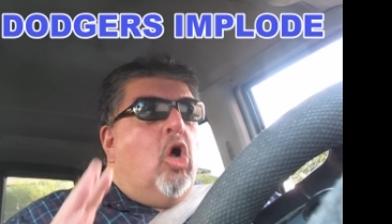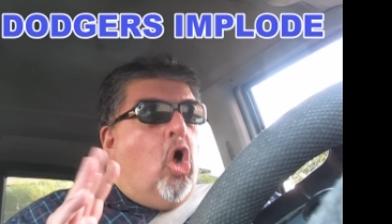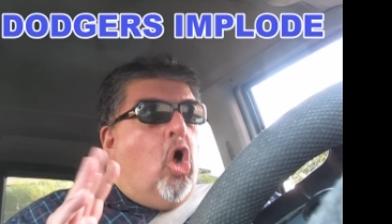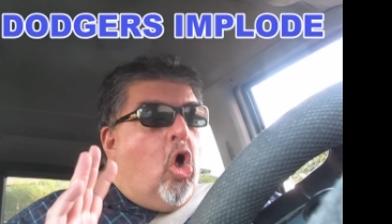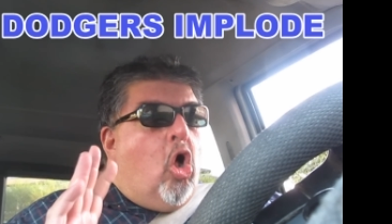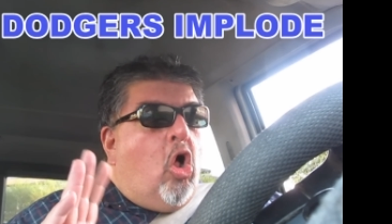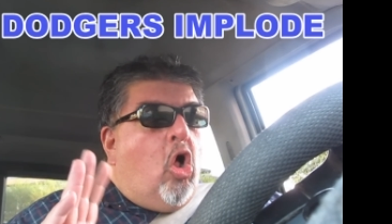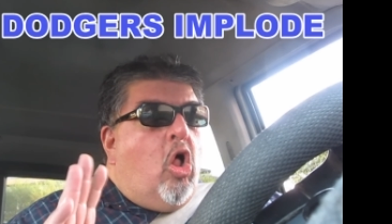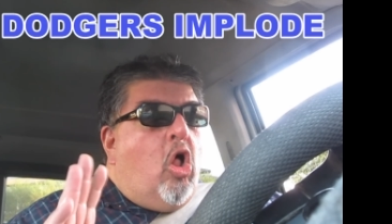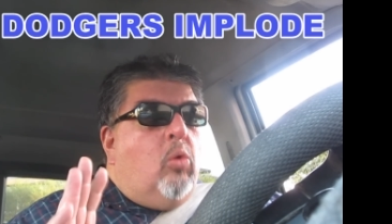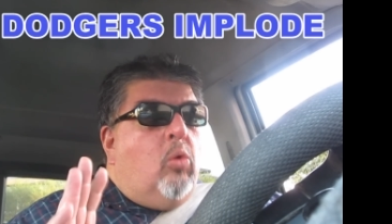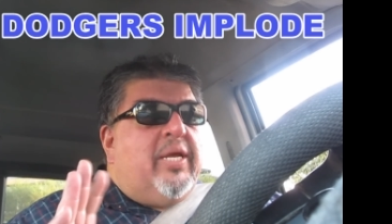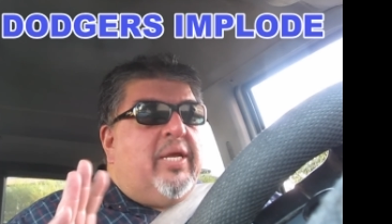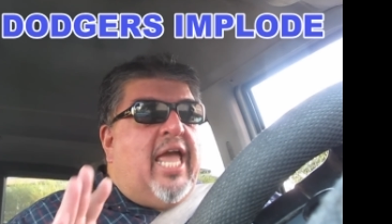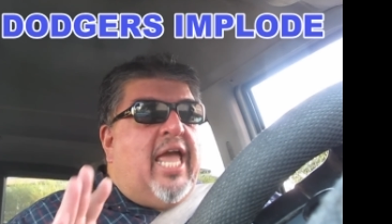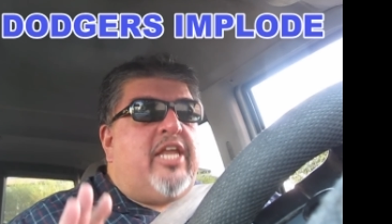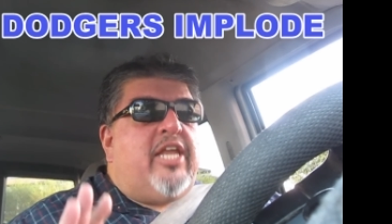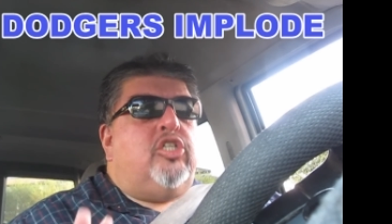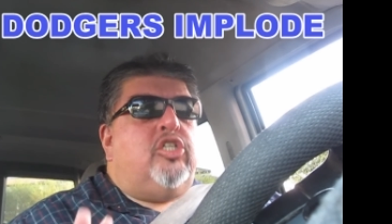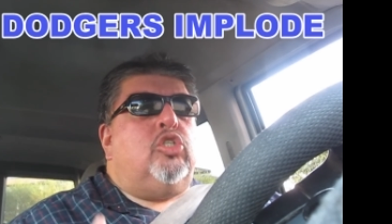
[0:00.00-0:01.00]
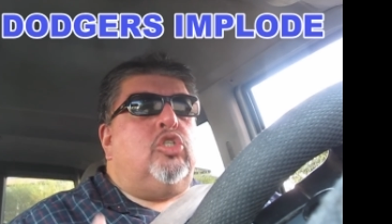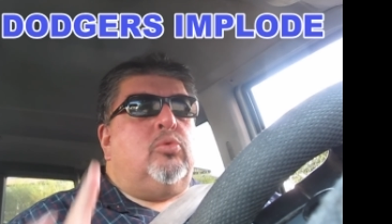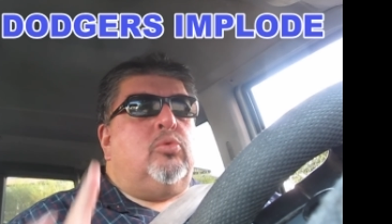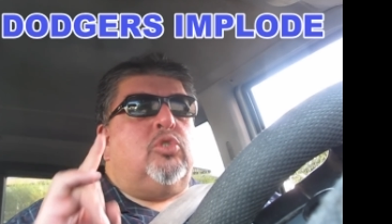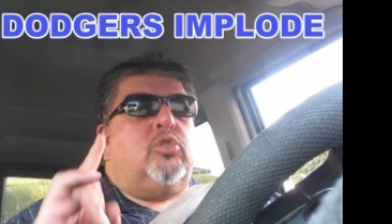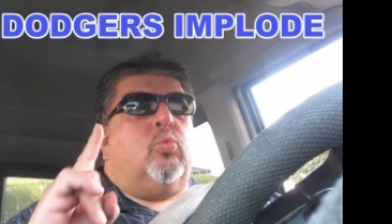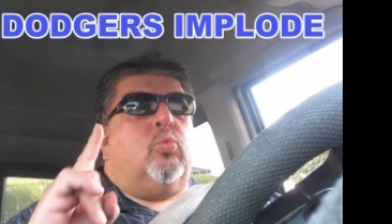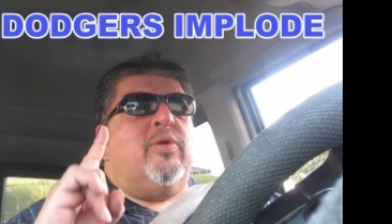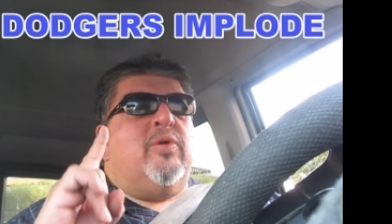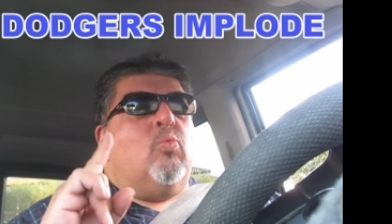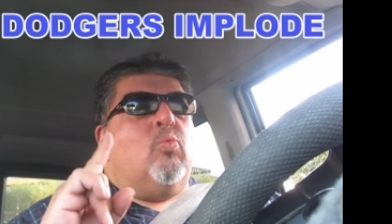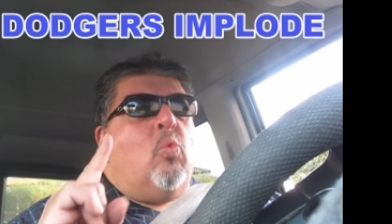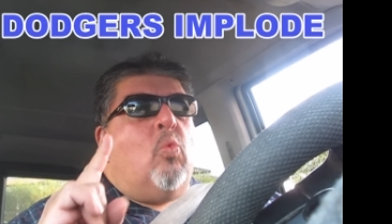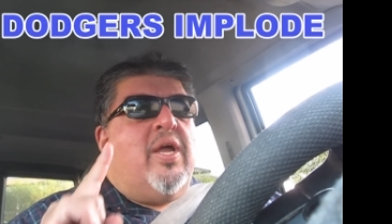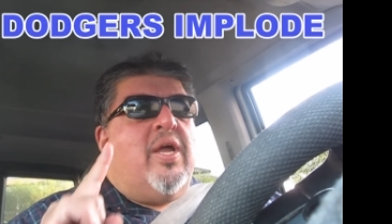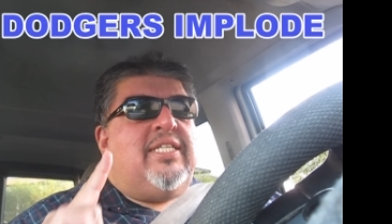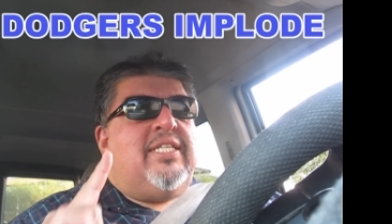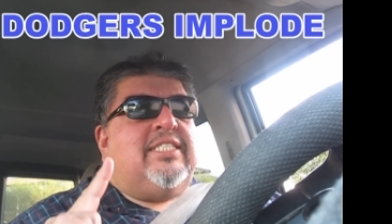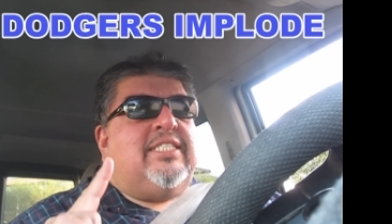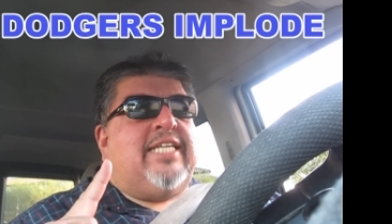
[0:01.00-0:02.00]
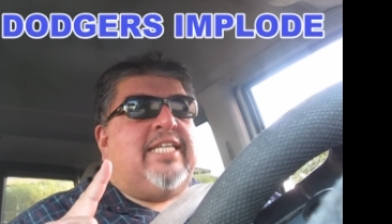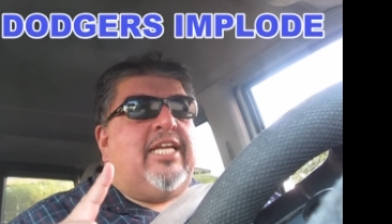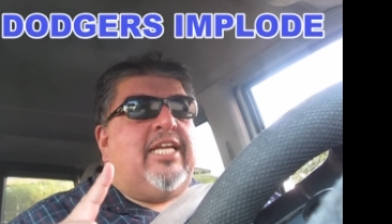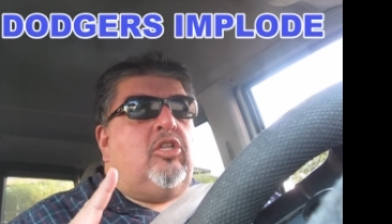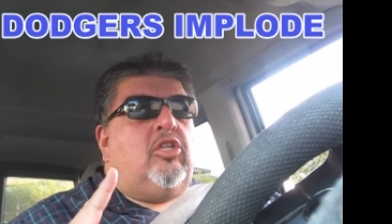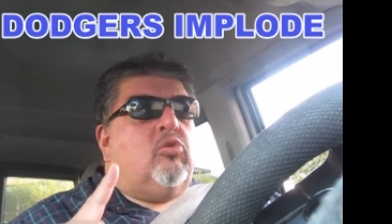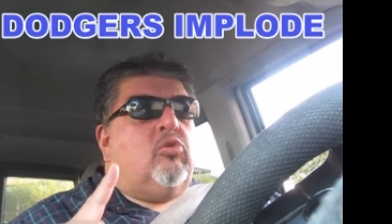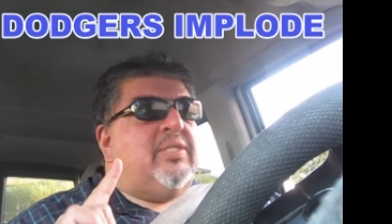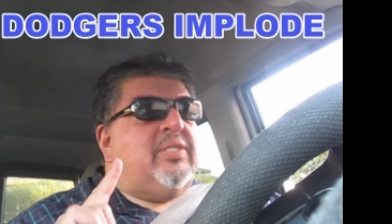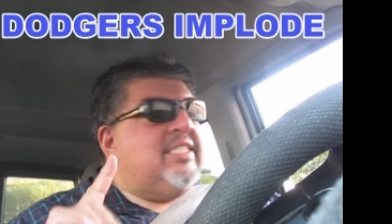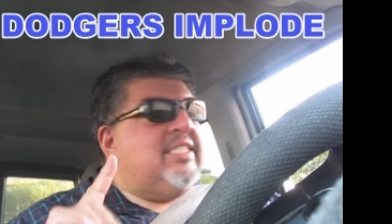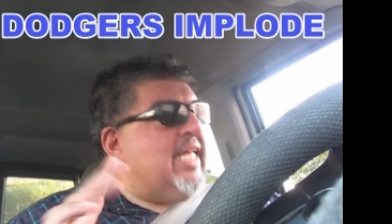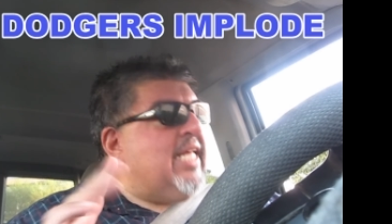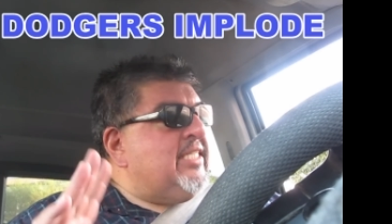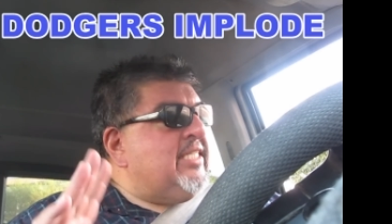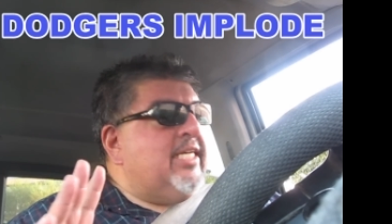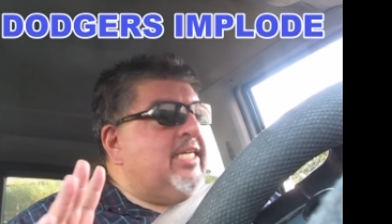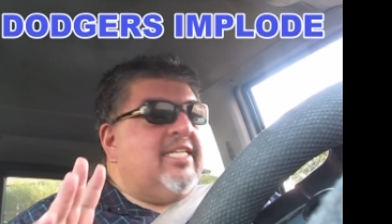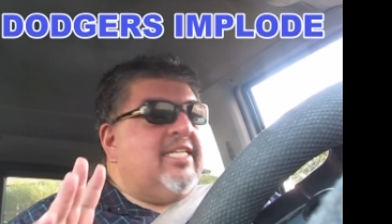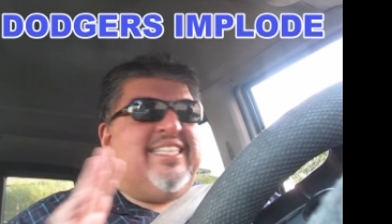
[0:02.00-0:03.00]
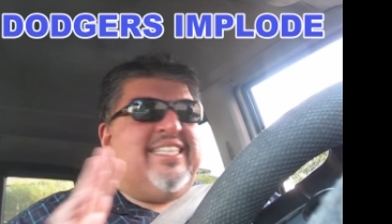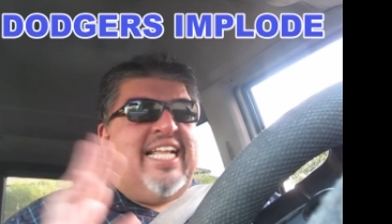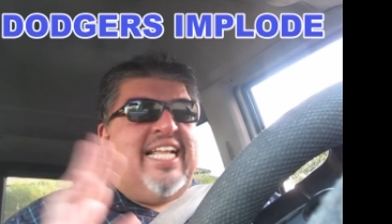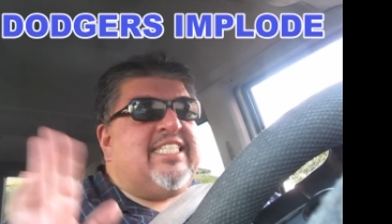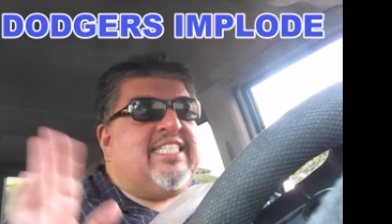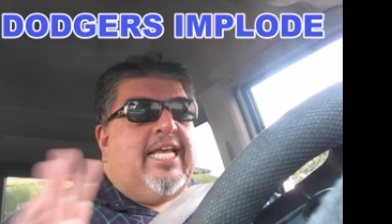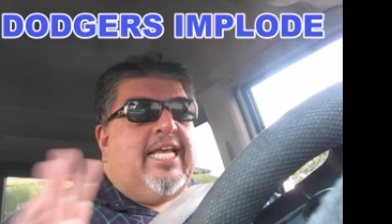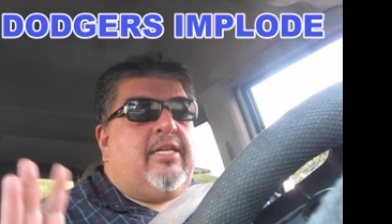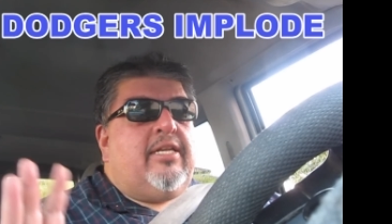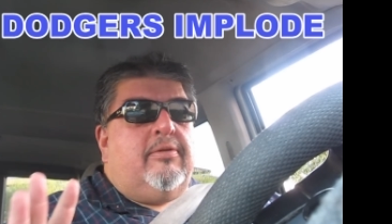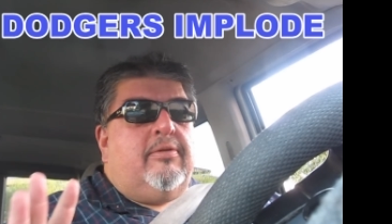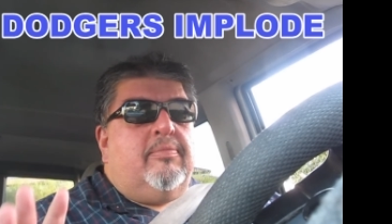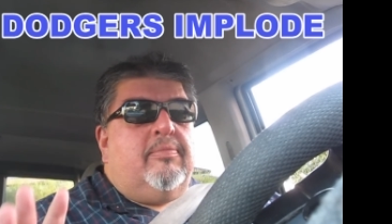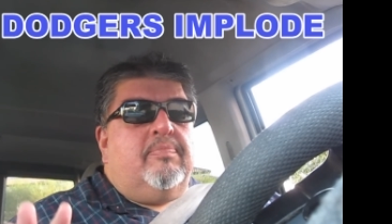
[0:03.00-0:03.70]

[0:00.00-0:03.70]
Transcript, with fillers: all we had to do was win one in St. Louis. That's it. That's it.